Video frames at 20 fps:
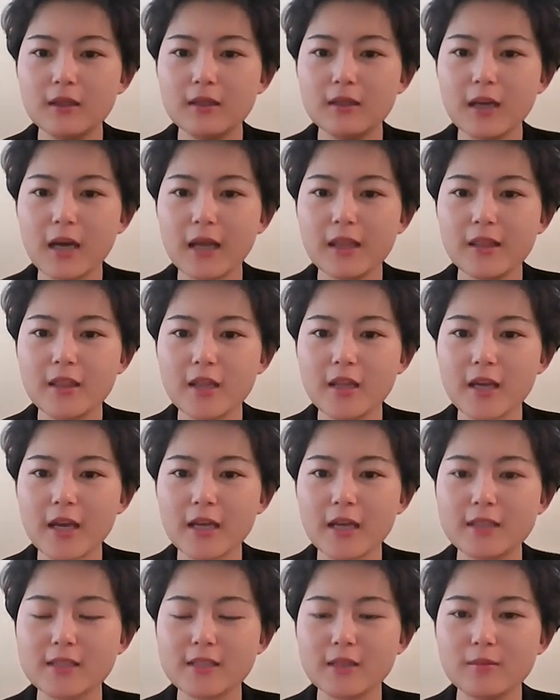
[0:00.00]
I think
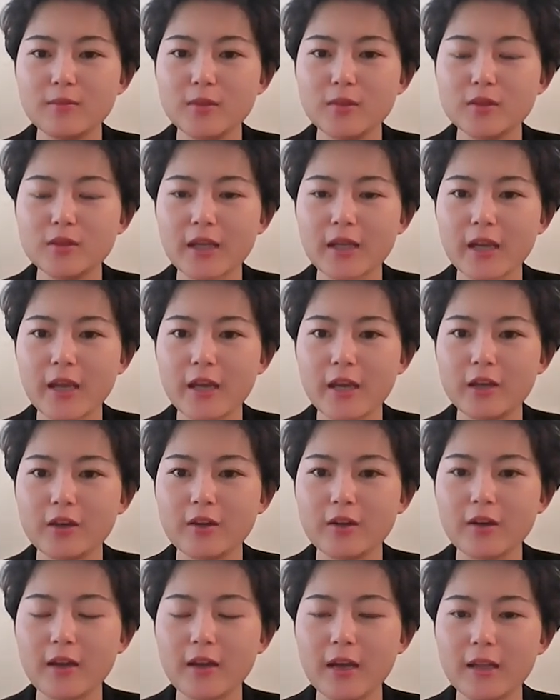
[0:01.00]
as a music
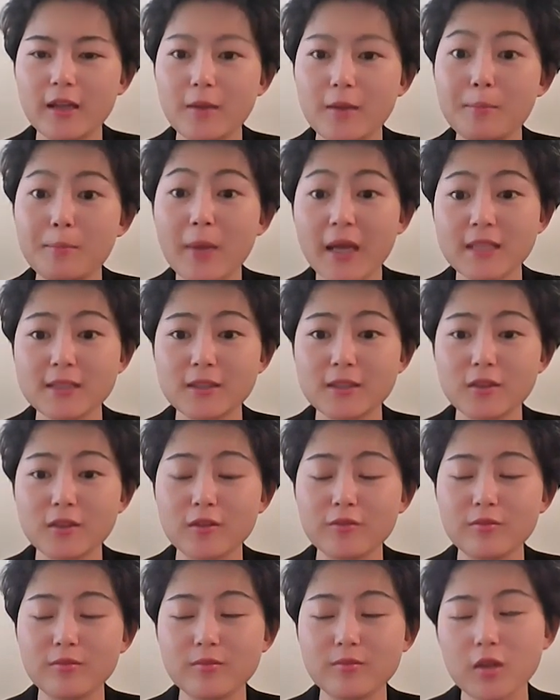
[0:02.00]
educator and
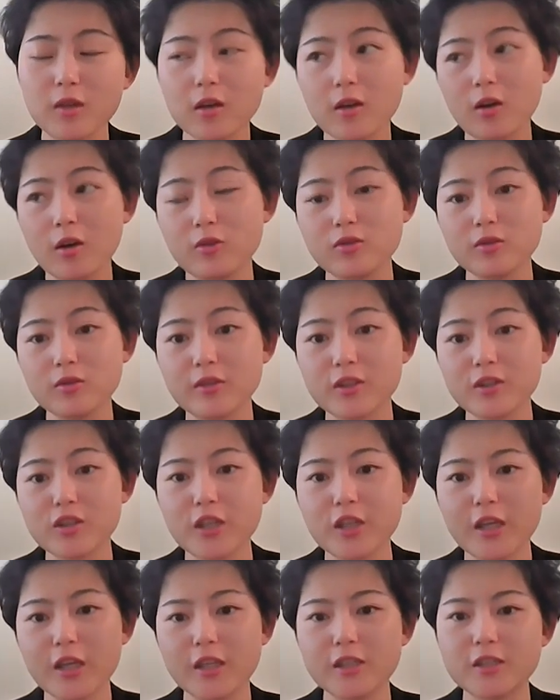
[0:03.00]
ambassador of cultural
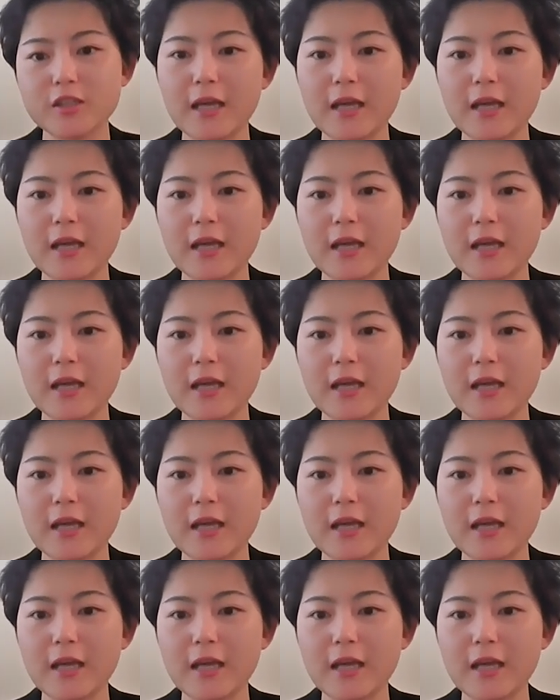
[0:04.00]
exchange,